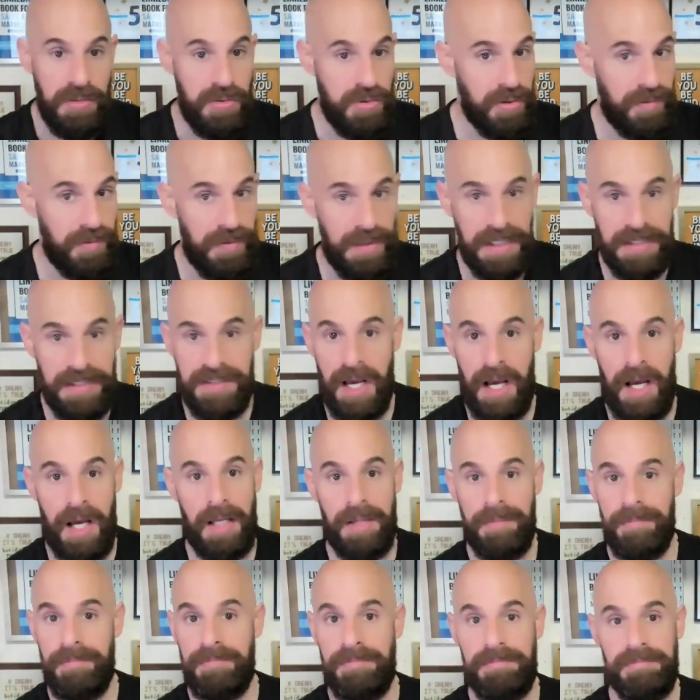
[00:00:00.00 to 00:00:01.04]
Do you have any
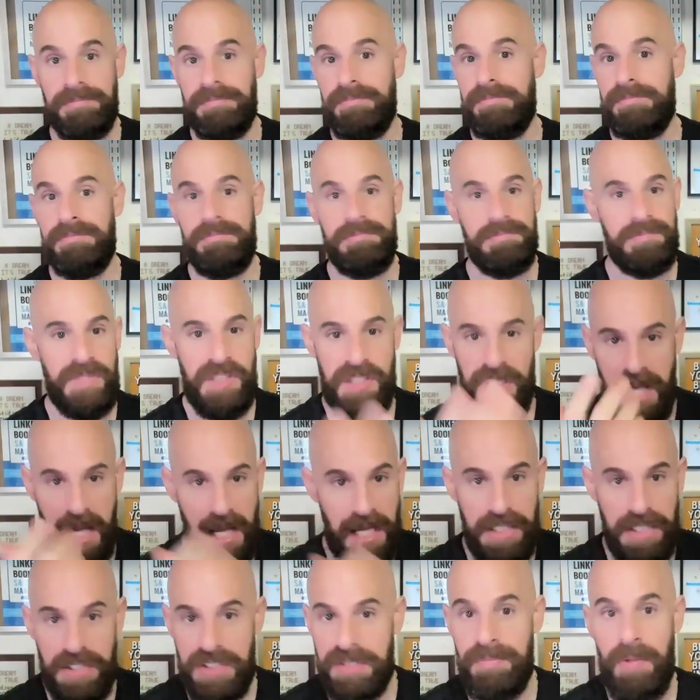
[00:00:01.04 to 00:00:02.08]
time
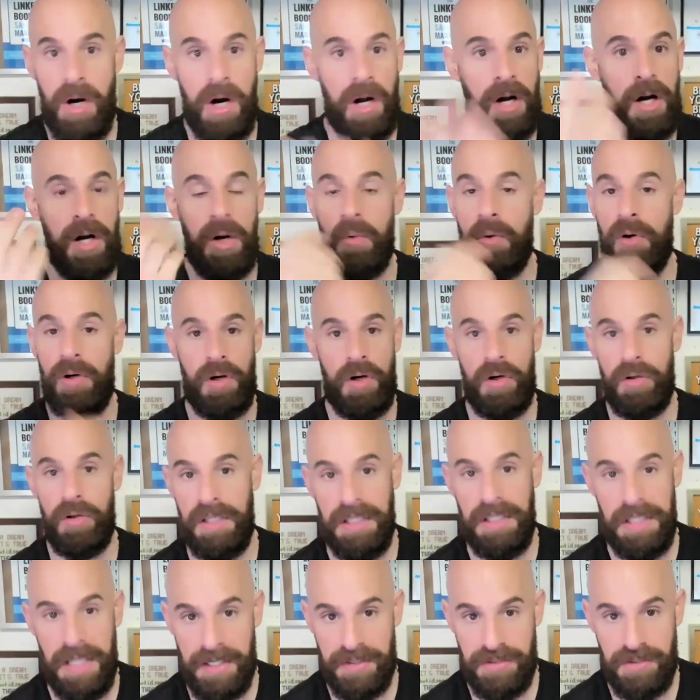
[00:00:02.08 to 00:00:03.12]
today, tomorrow, or
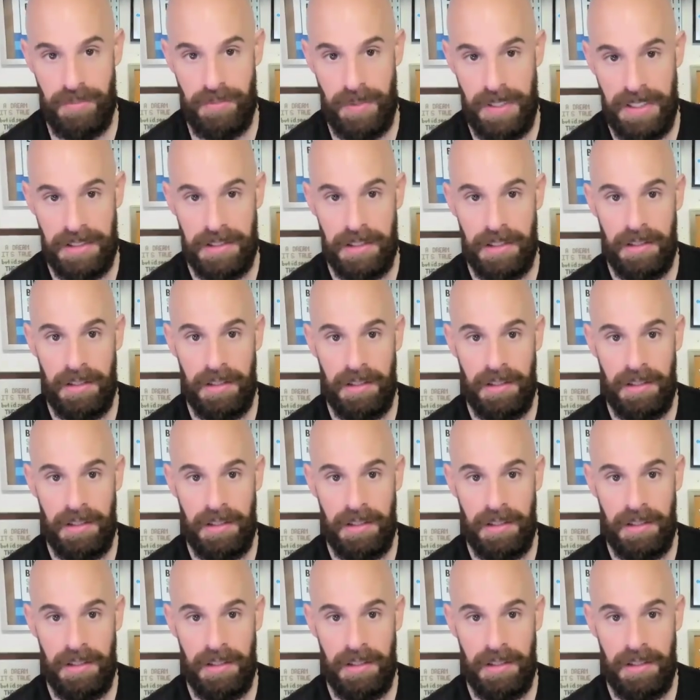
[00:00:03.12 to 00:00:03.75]
early next week?